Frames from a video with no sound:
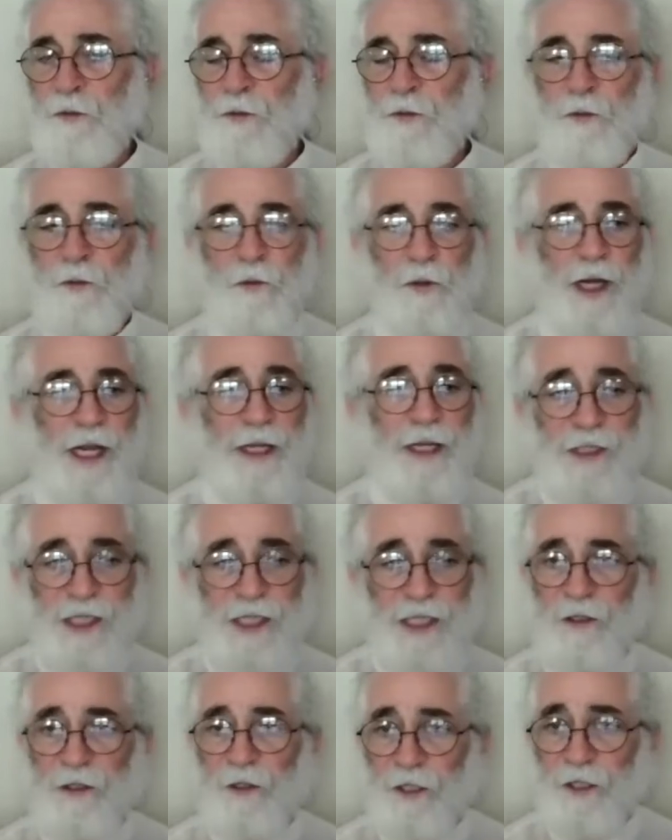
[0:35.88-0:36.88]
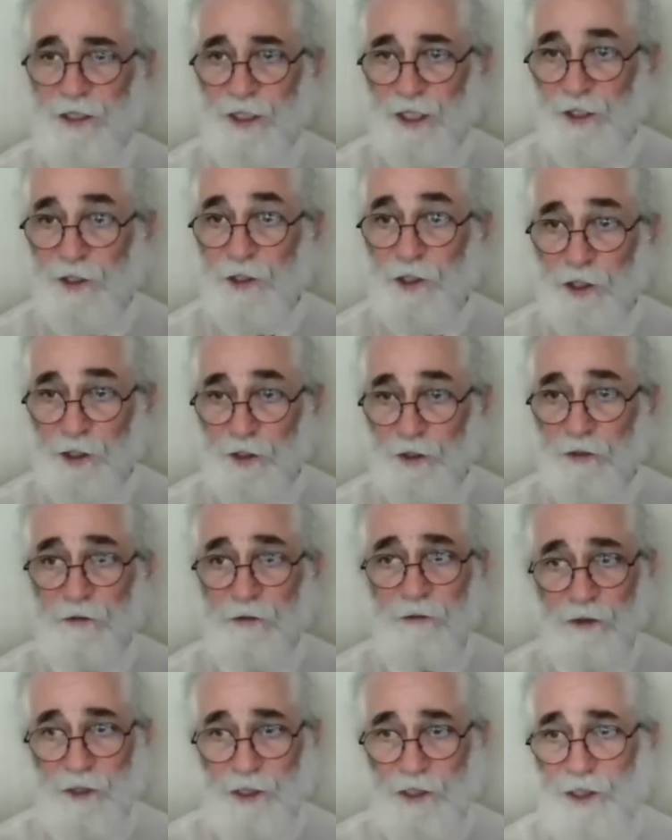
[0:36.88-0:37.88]
grabs at our attention,
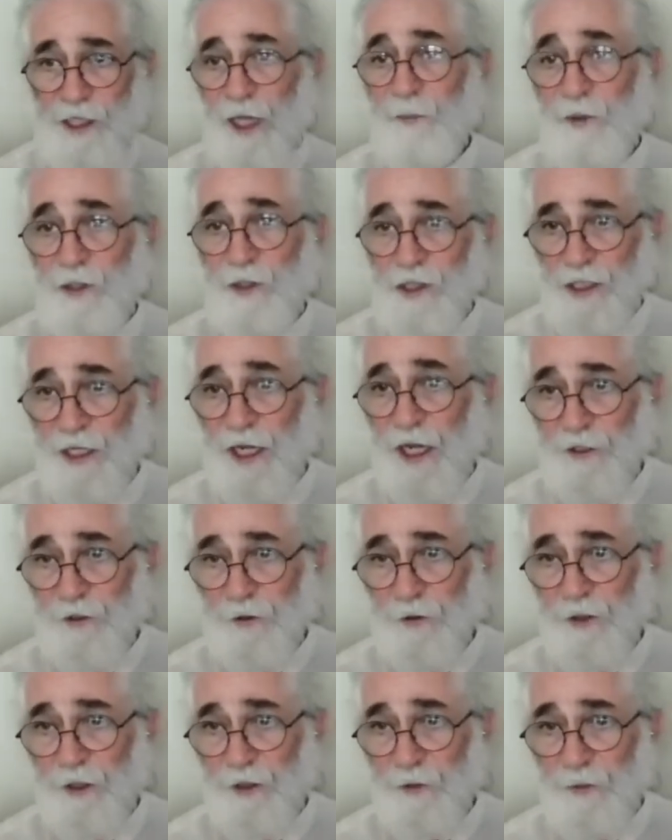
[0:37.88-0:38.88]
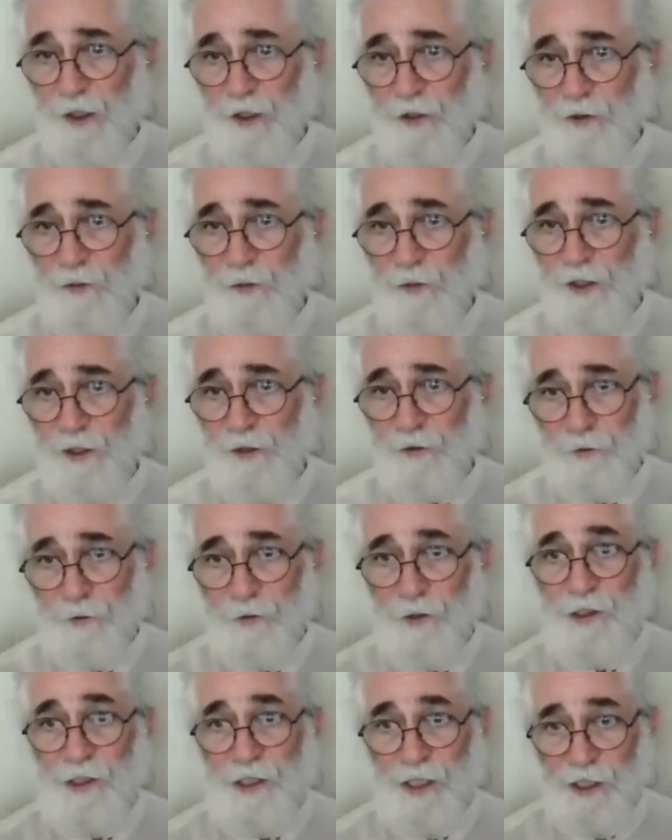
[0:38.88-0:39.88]
this happens naturally, by the way, through
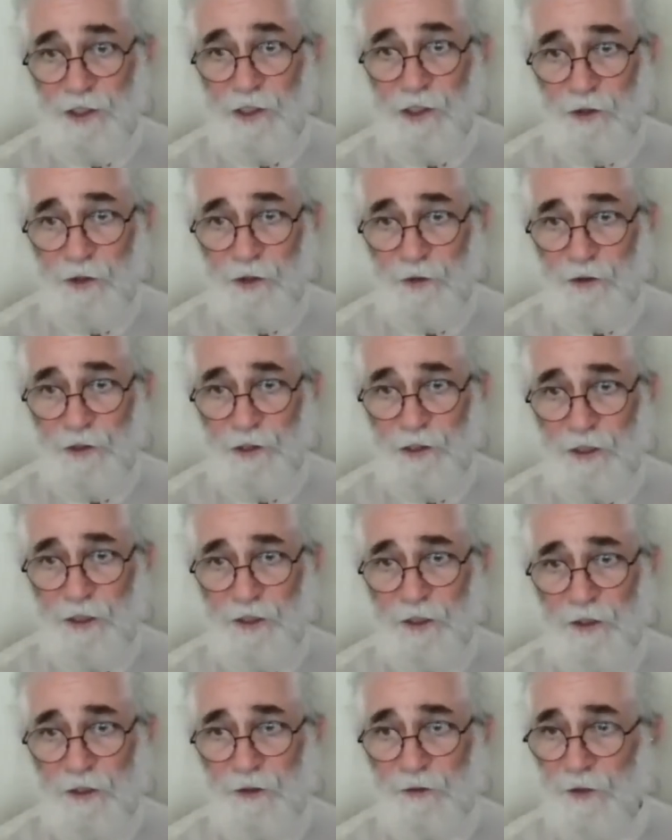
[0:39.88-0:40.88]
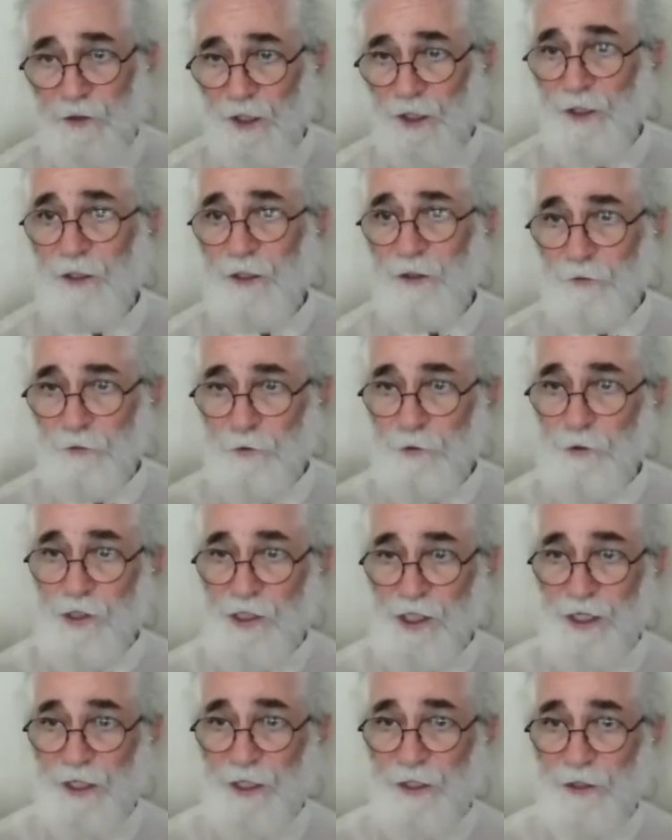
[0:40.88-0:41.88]
the sense doors, right? Through
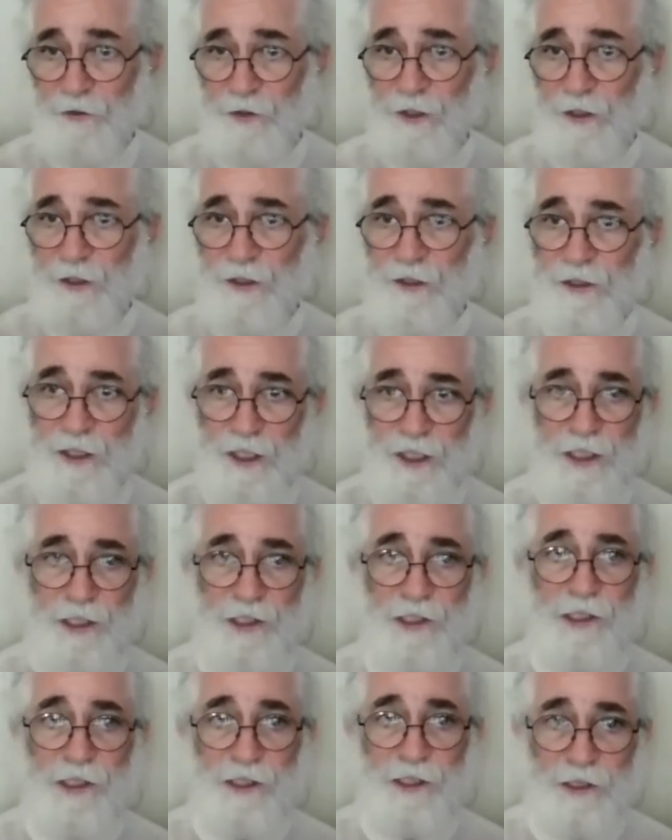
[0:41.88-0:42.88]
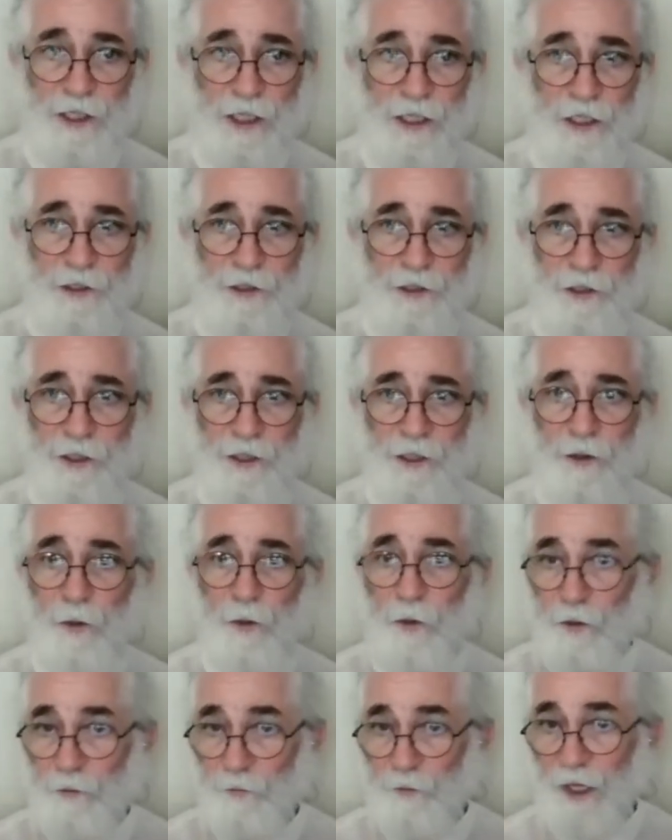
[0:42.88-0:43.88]
sound, taste, touch,
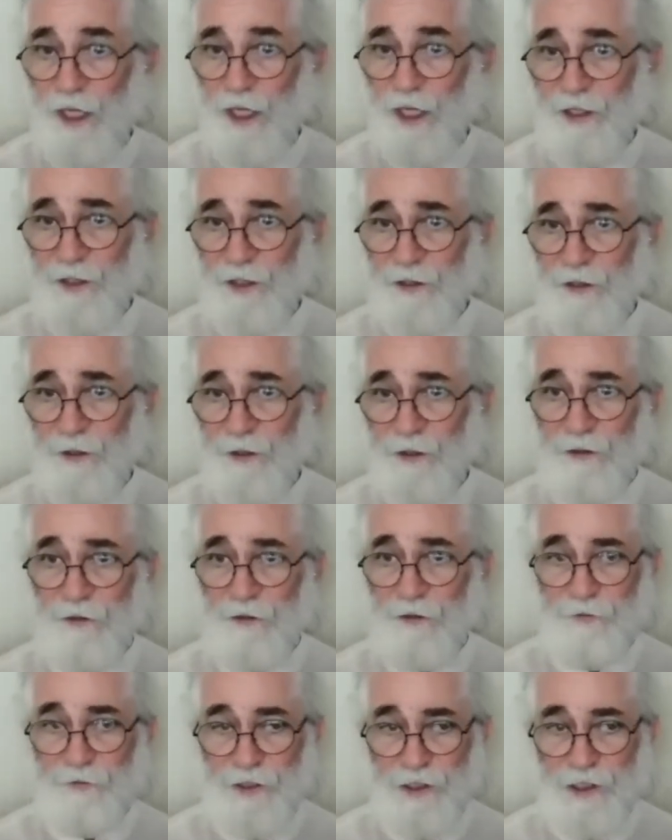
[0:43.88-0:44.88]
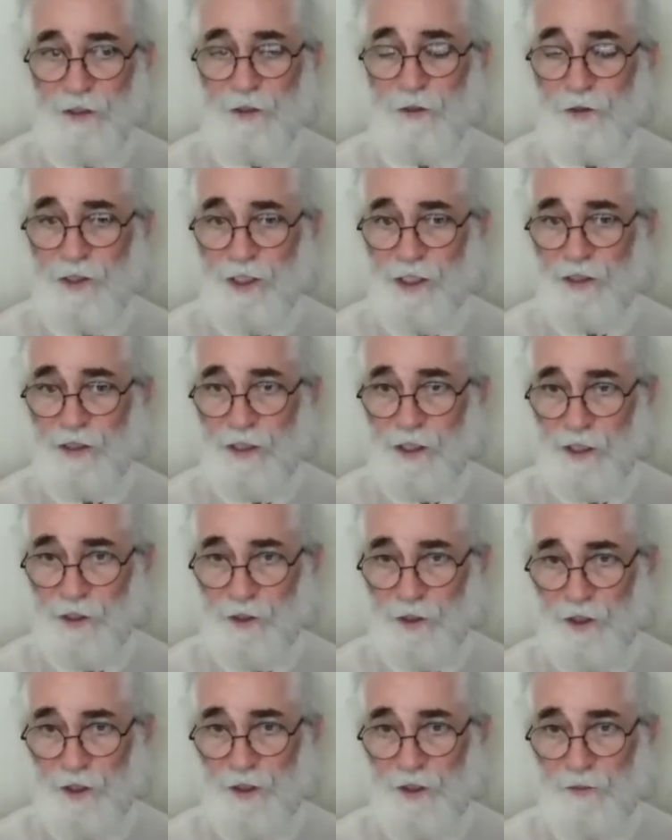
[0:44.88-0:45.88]
or mind, physical
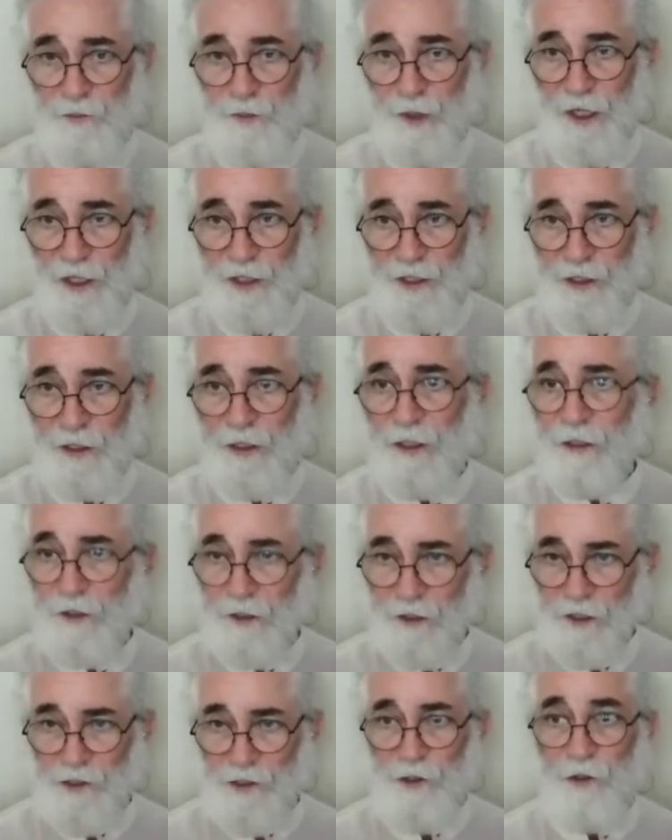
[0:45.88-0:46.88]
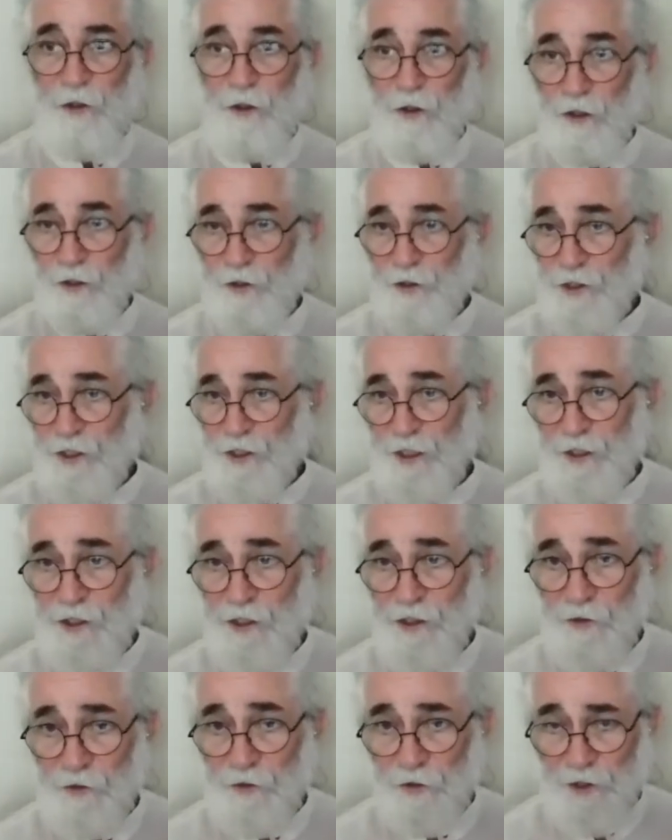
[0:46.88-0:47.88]
sensation in the body. These are all the sense
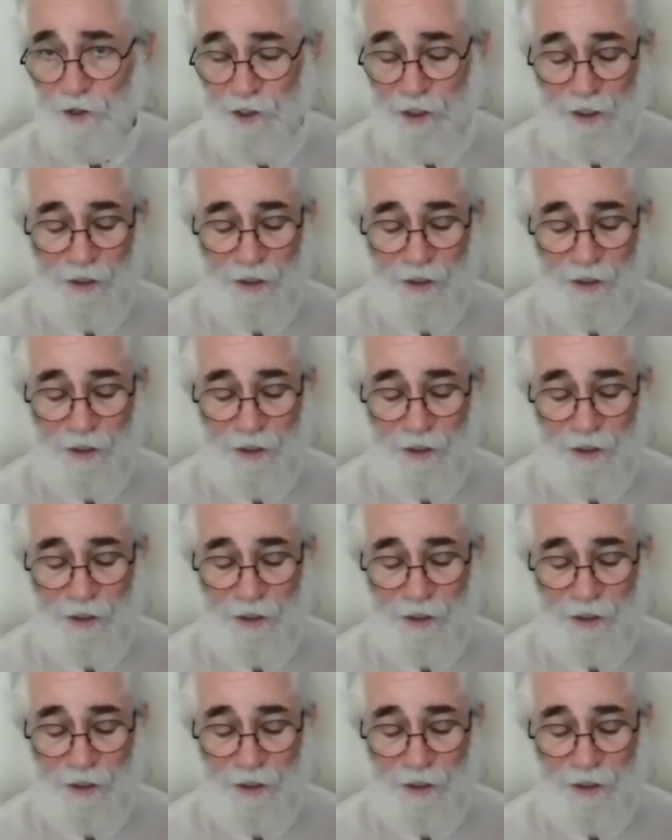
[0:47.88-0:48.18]
doors.